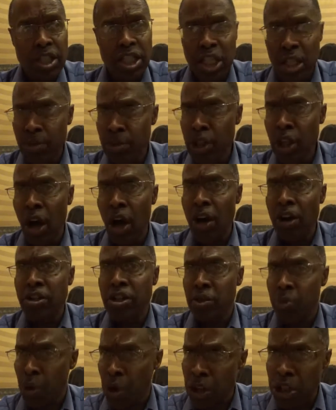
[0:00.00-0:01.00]

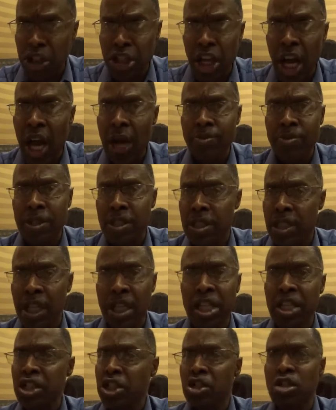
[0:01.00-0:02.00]
seminars, workshops, the
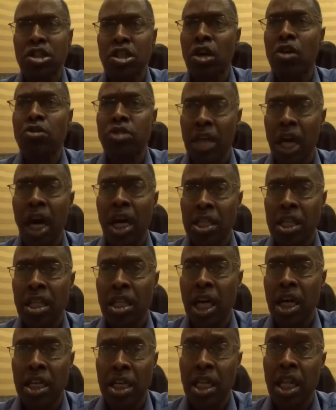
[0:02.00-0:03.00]
list just goes on
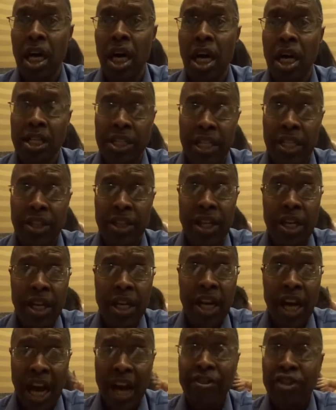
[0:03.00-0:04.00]
and on and on. And
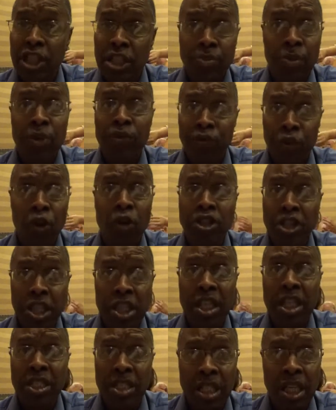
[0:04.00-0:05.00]
I've just been
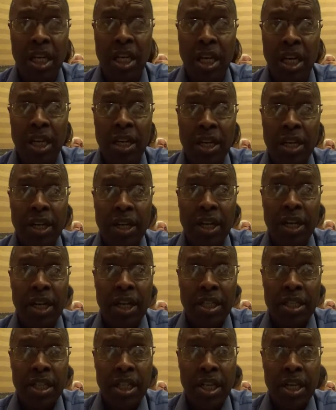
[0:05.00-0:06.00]
fortunate
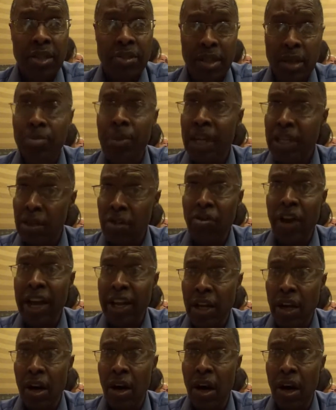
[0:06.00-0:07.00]
to make the
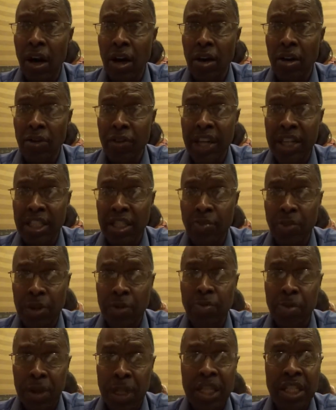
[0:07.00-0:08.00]
right call that's
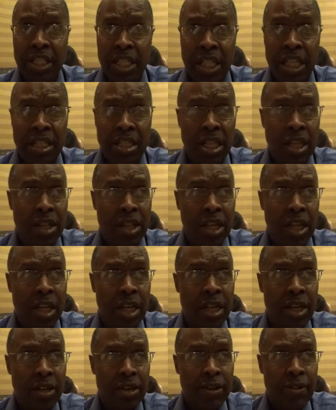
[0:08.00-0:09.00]
been pleasing to
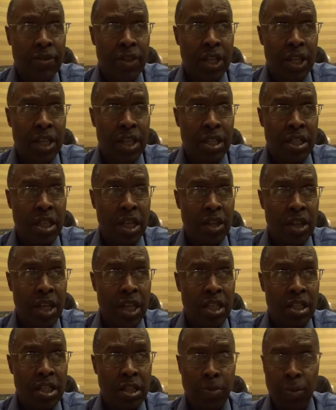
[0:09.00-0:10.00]
the
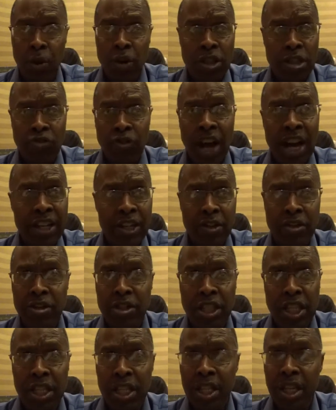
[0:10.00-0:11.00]
sports
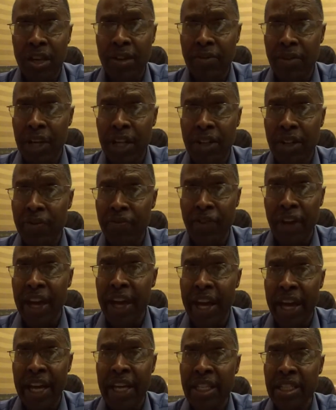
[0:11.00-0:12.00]
writers and the
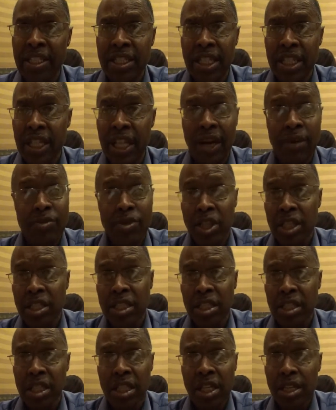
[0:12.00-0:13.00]
fans, and I'm
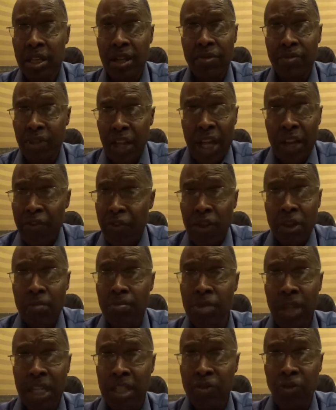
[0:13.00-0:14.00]
just thankful
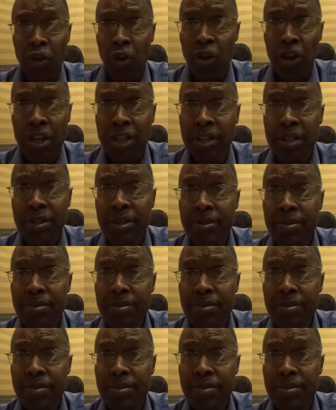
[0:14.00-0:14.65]
and blessed for it.